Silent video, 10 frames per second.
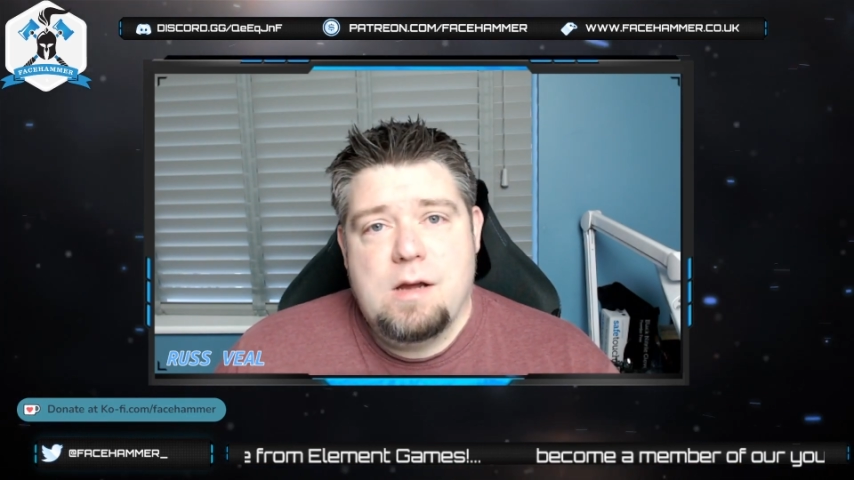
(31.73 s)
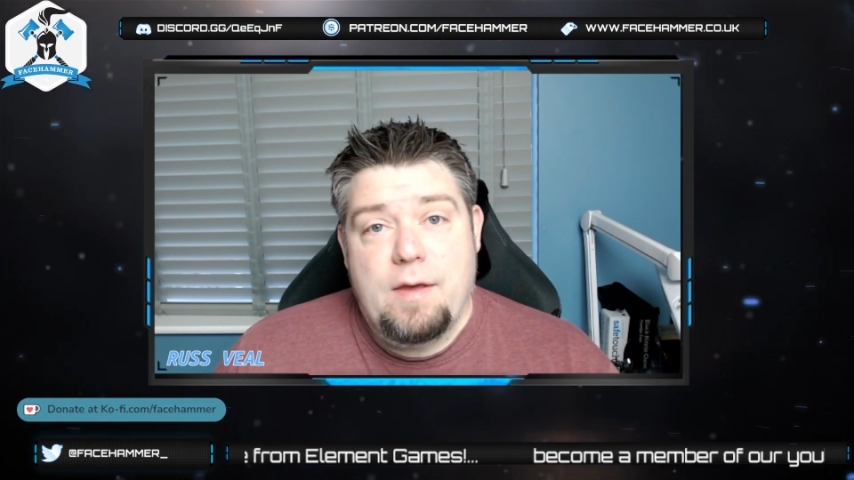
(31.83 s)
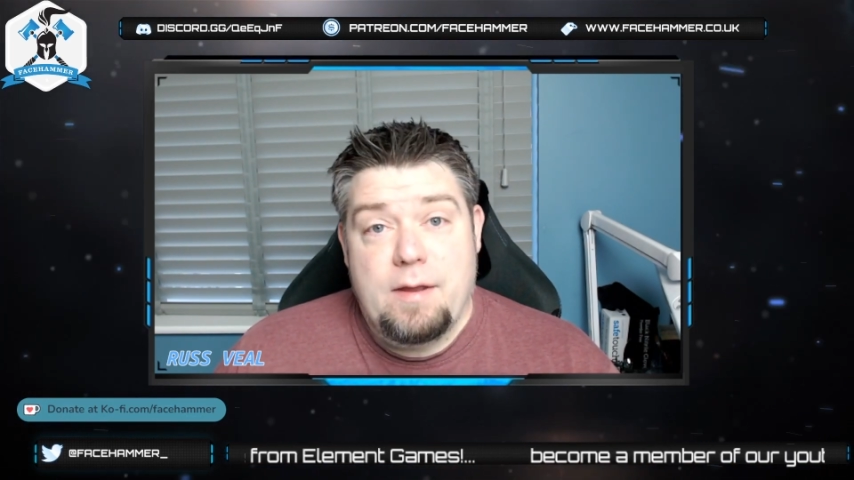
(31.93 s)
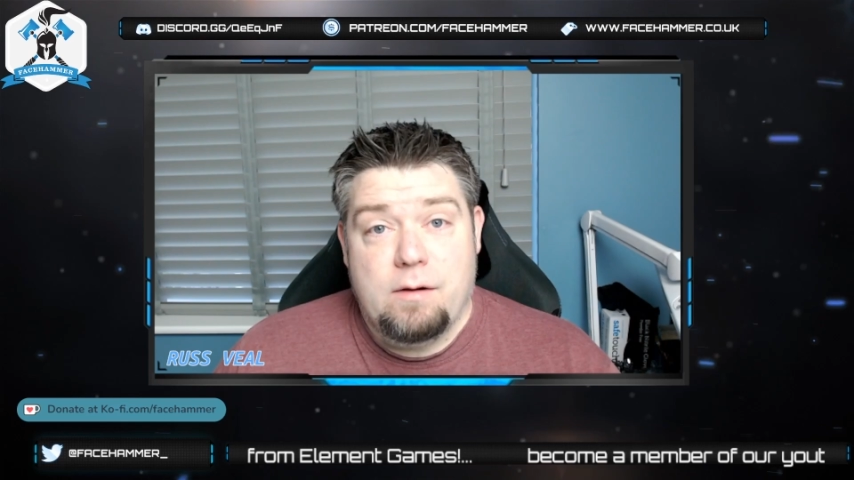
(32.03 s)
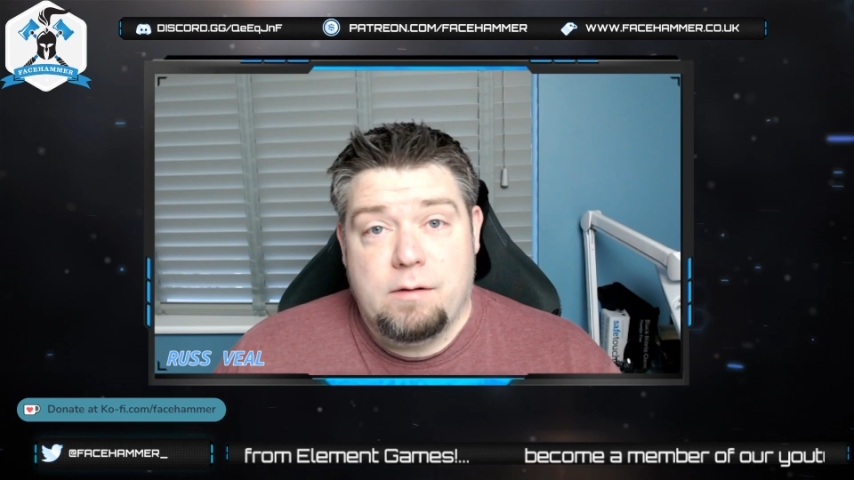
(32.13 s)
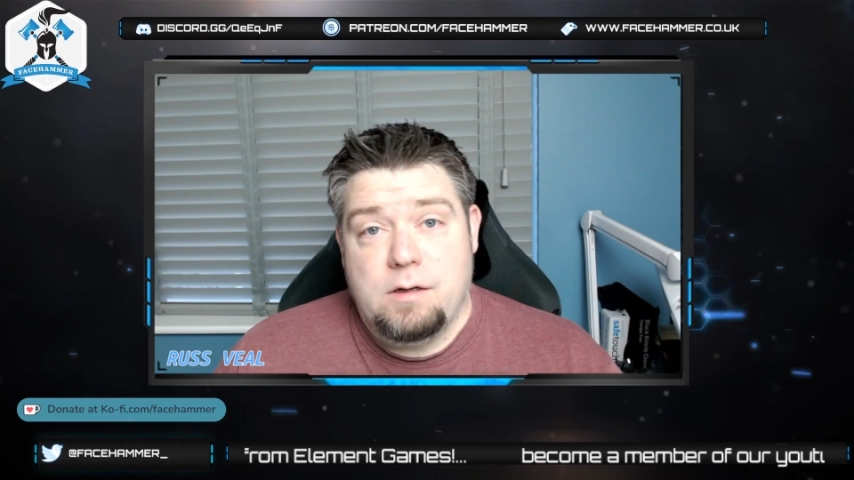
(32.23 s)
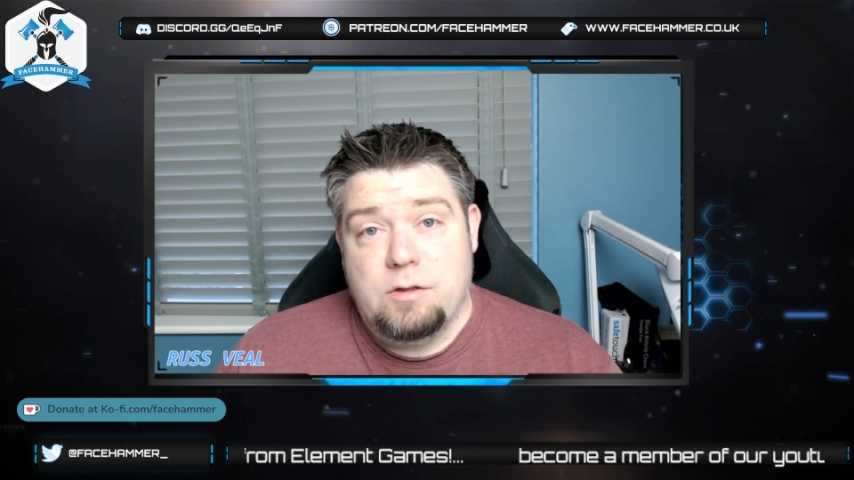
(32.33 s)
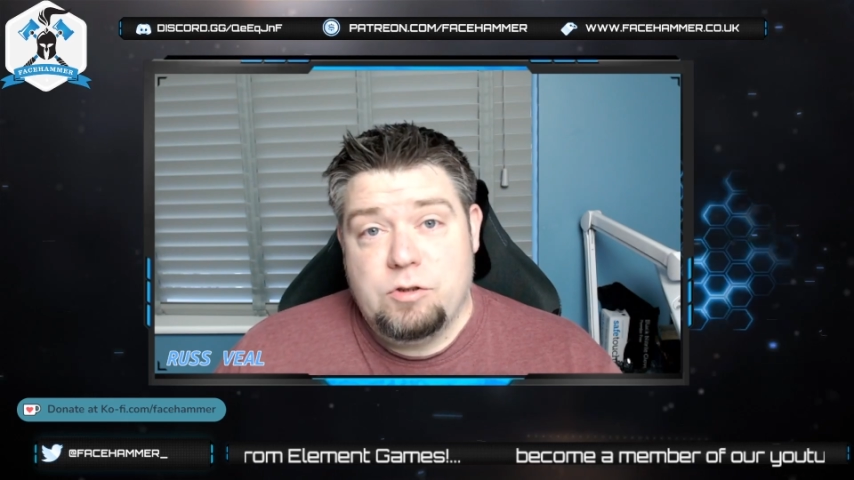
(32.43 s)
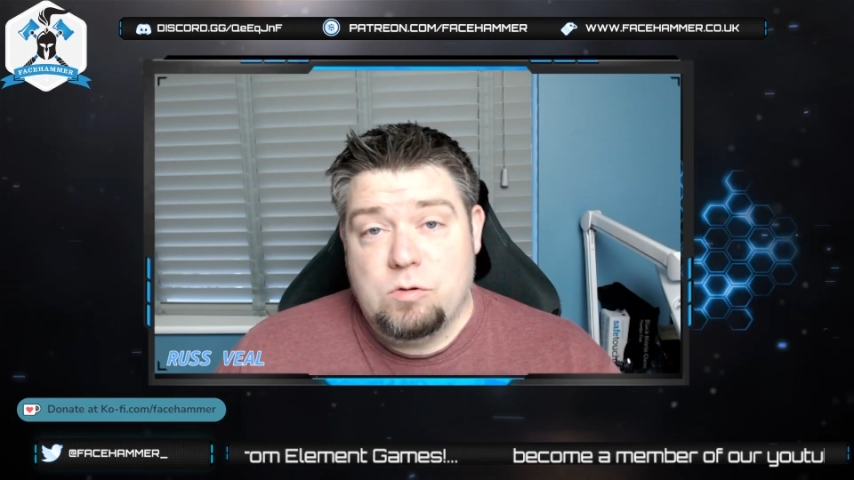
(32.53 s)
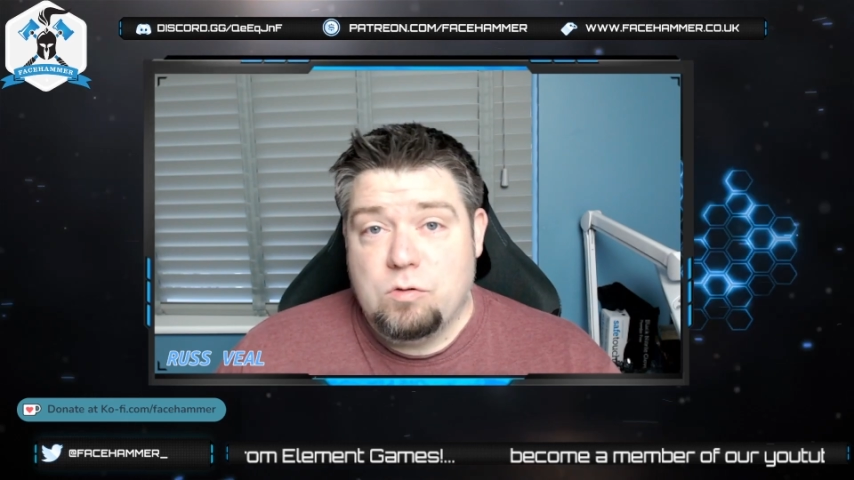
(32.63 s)
and then I'm going
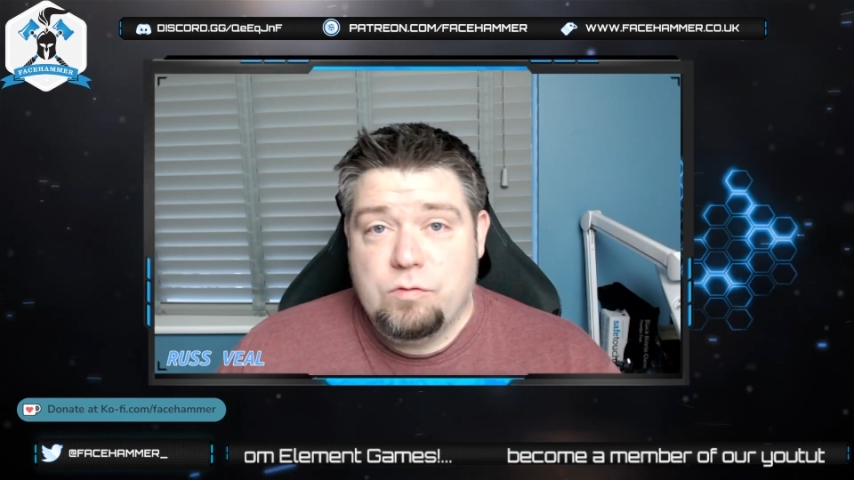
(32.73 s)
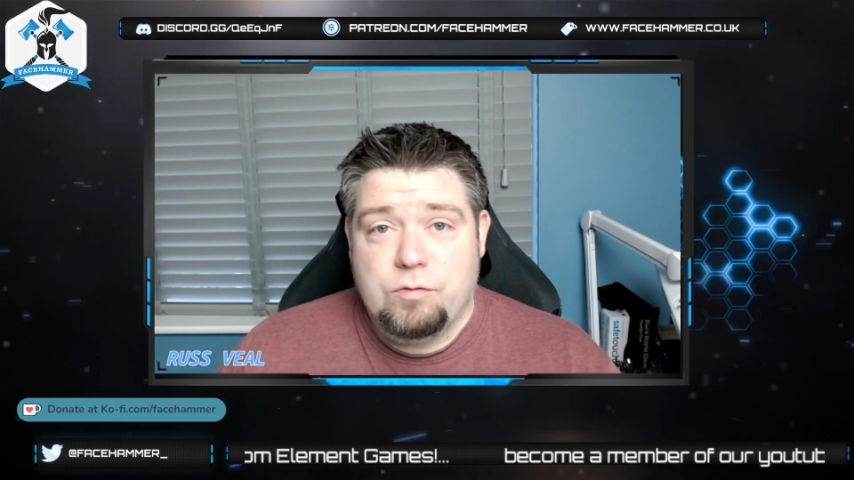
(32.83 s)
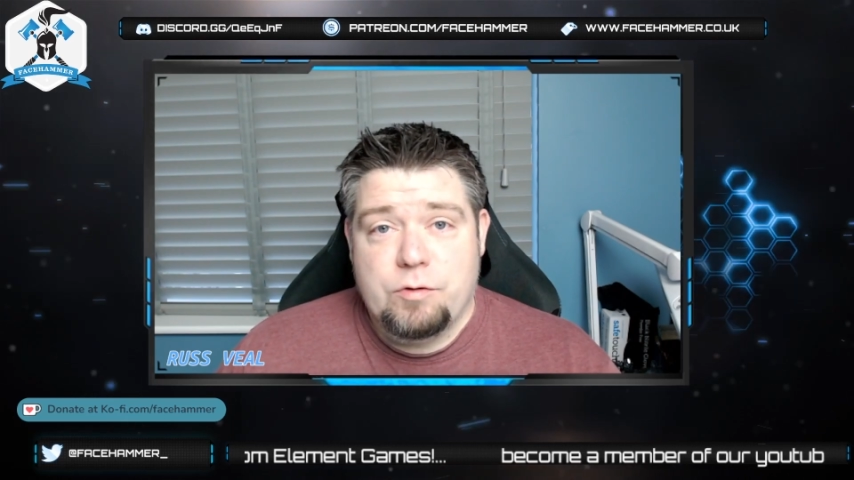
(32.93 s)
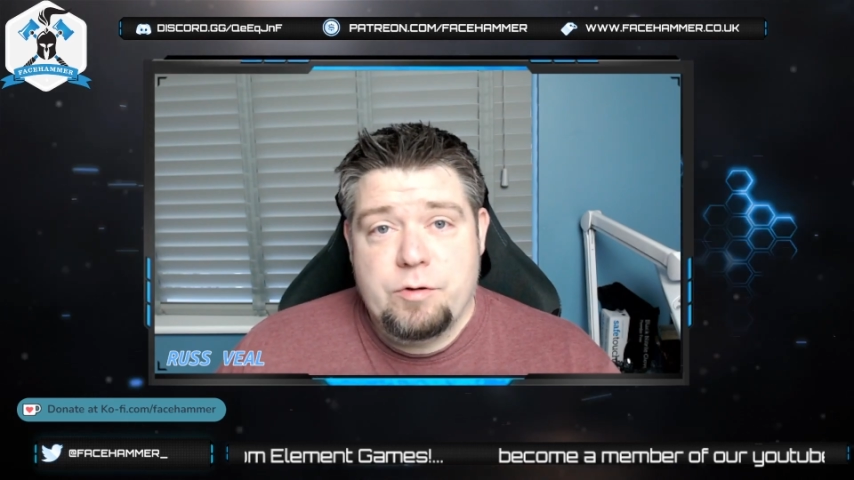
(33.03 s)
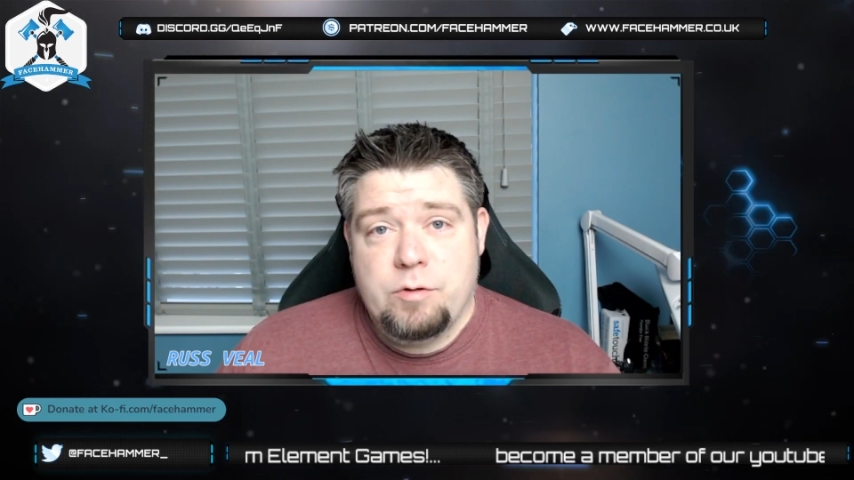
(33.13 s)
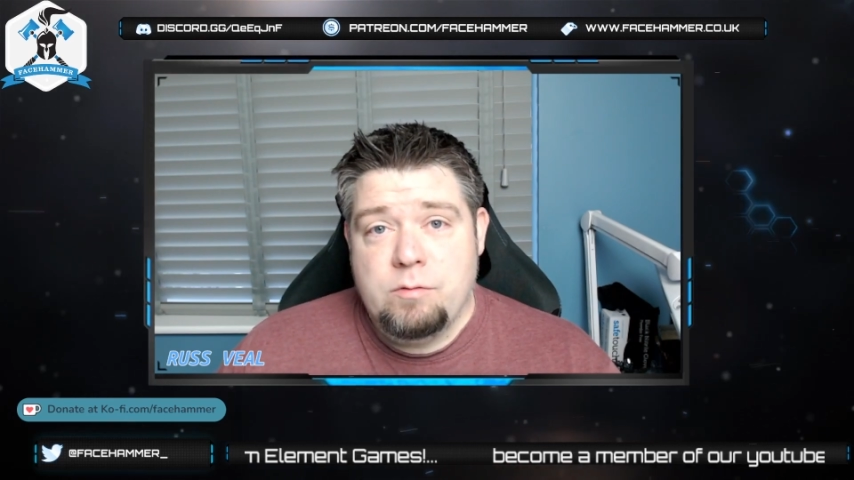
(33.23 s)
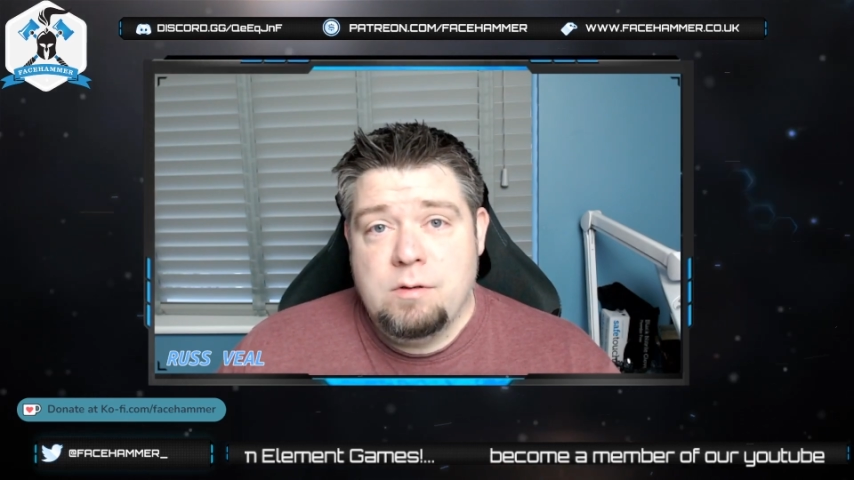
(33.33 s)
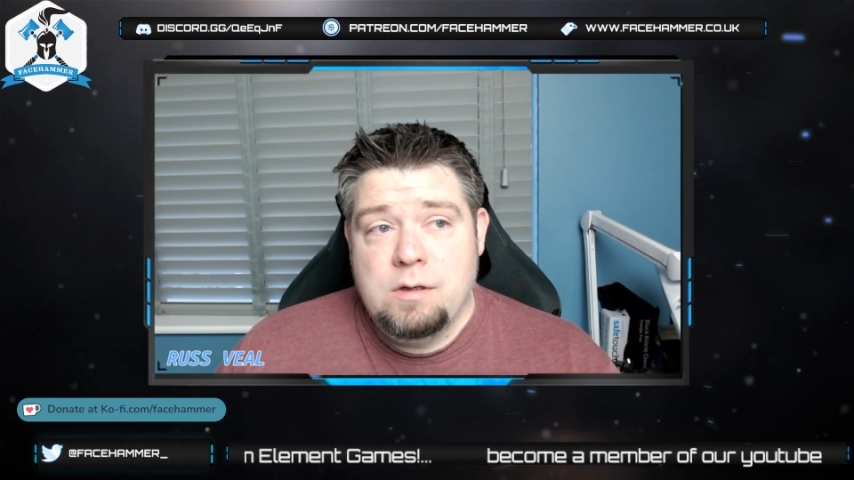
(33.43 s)
to talk through